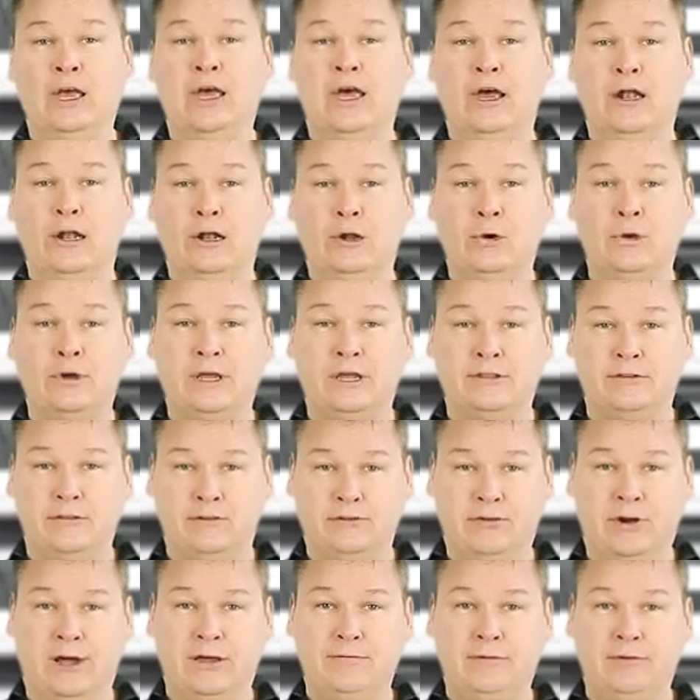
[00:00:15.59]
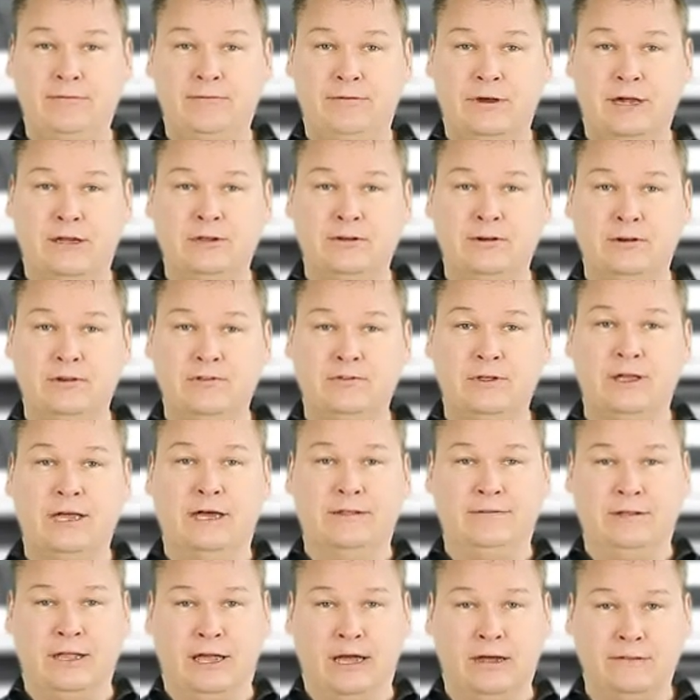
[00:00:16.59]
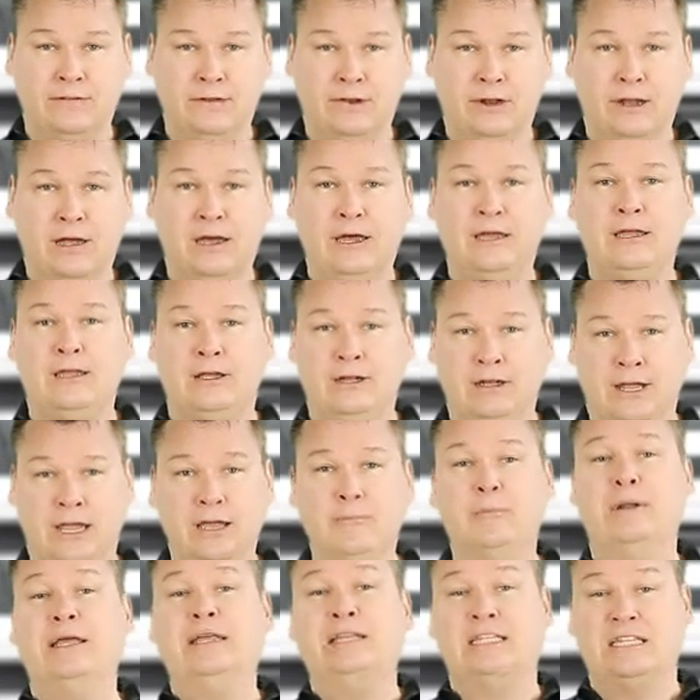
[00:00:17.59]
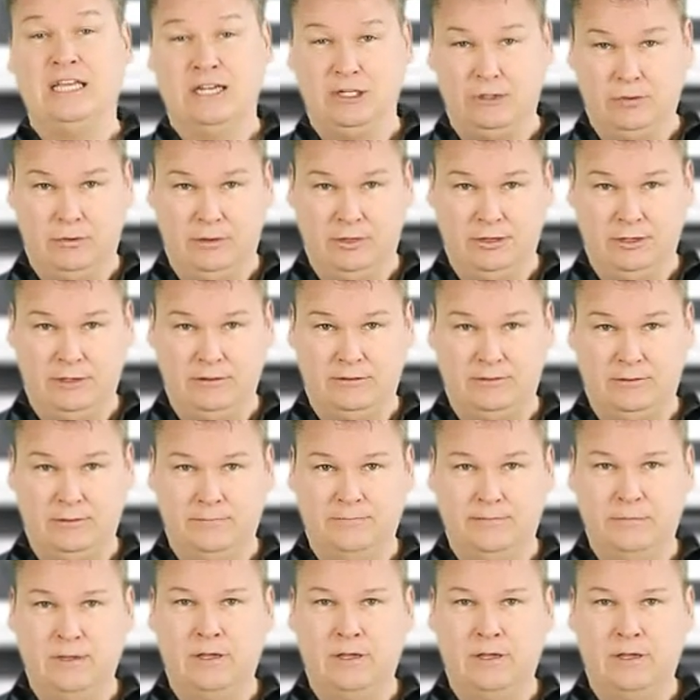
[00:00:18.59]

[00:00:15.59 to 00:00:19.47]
look at the driving factors and the underlying enabling technologies.